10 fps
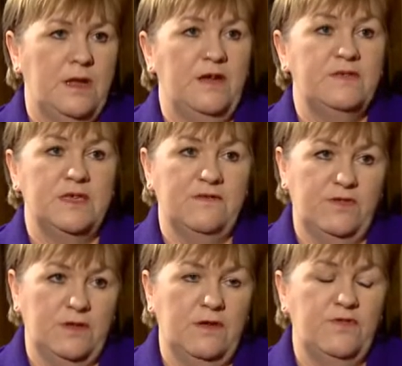And I've said
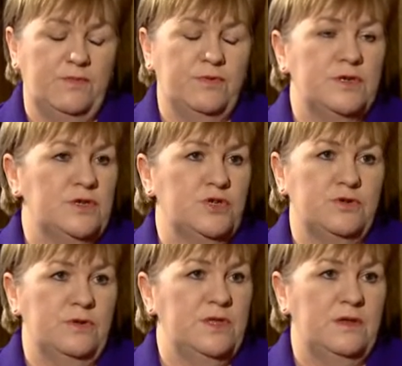if the reports are
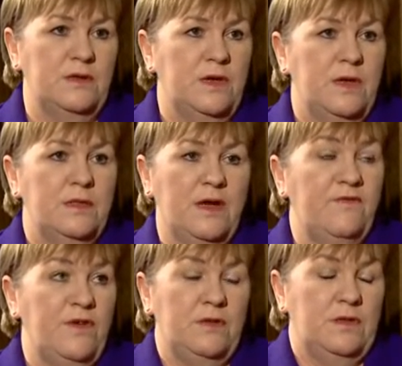true, then I
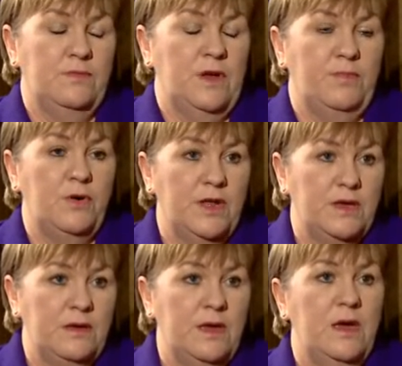find them
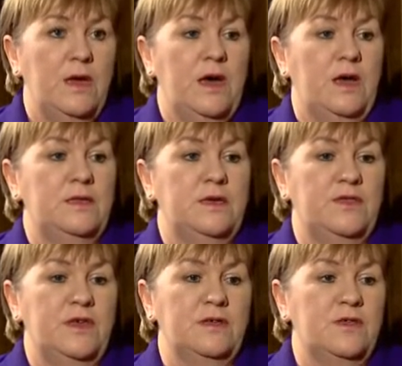appalling, and I
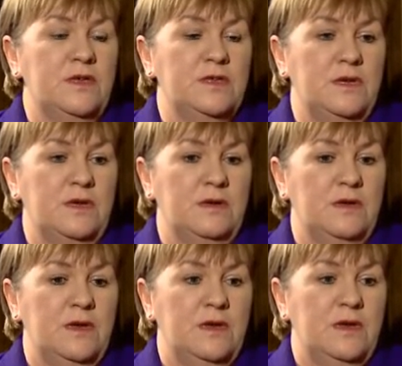think that it
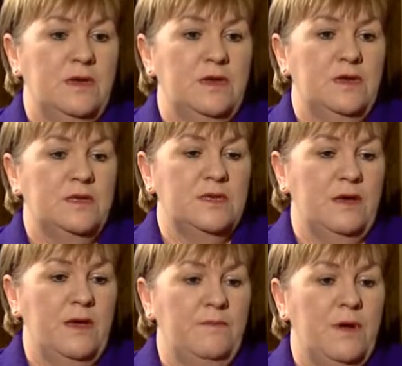is
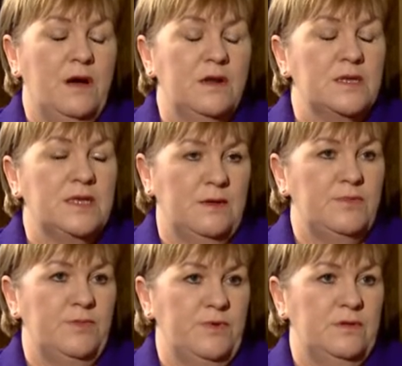
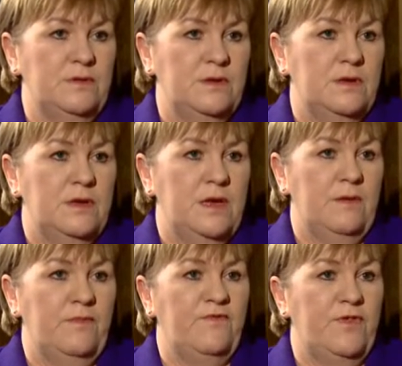unacceptable
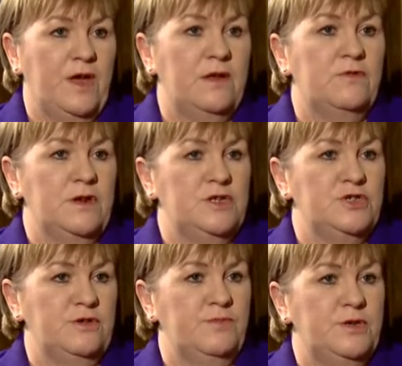for that
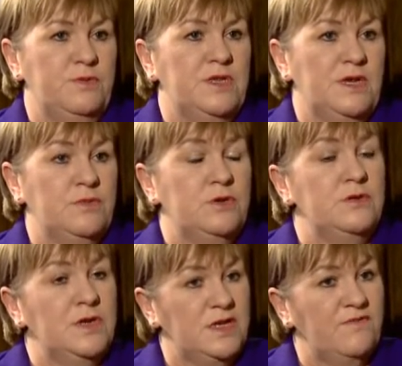relationship between somebody who
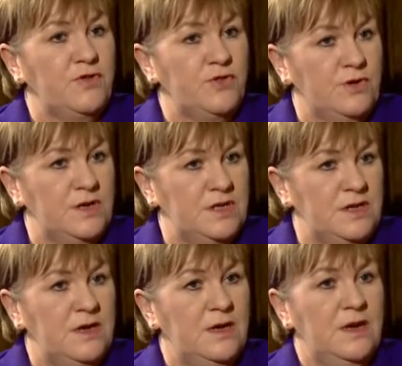does have
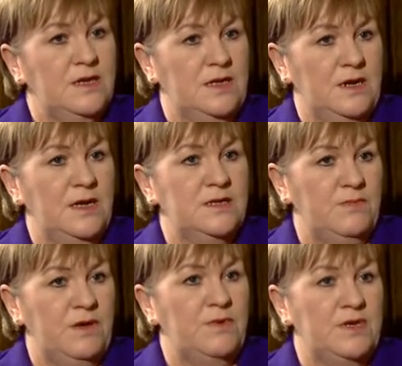authority as an
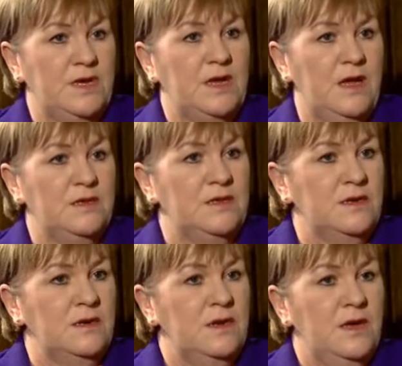elected member, as a
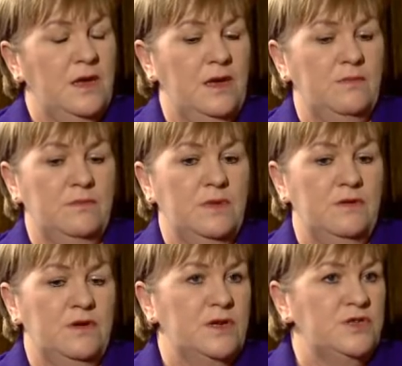candidate, in
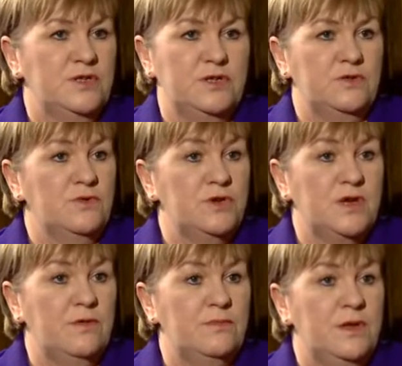relation to those who
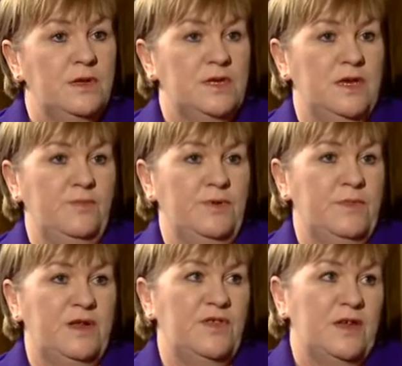come to help
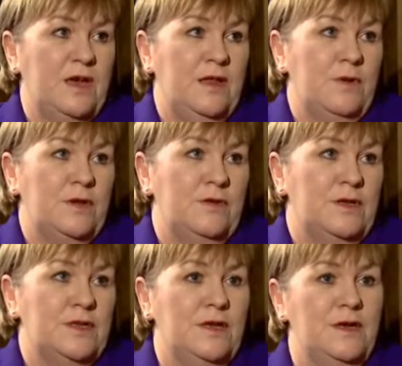him. And I think anyone who
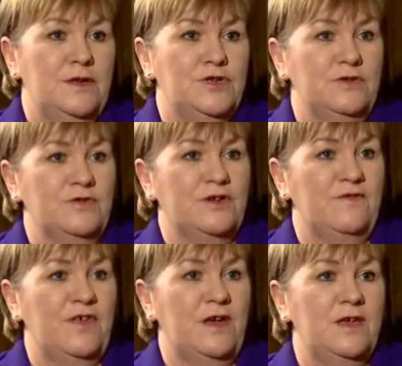has children
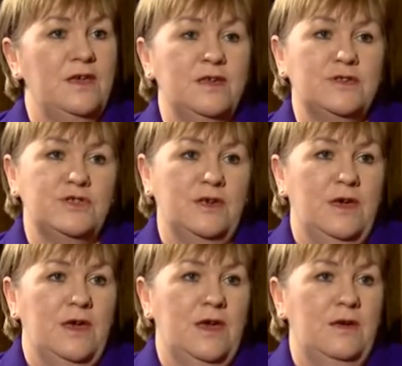of that age
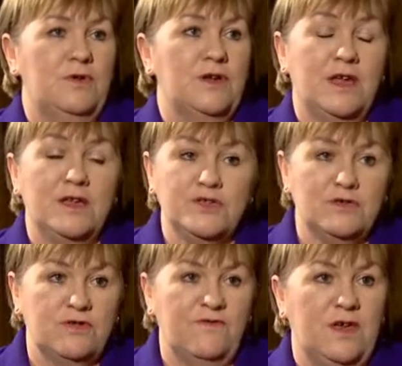or
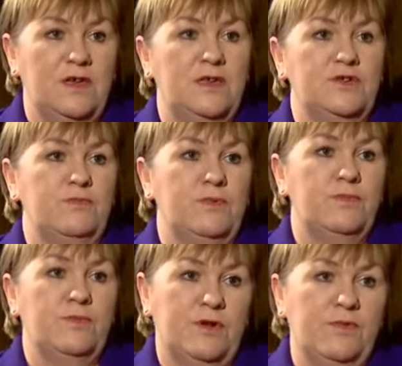grandchildren of that age
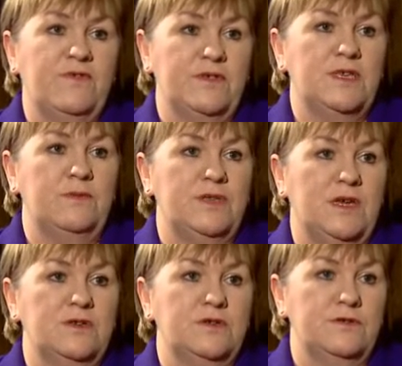will probably feel the same as
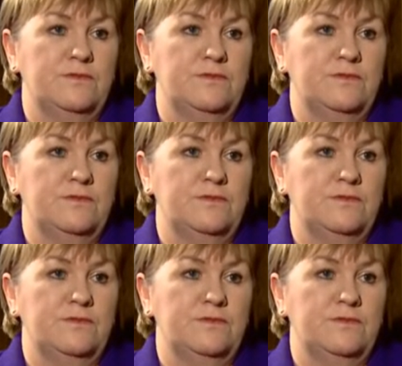I do.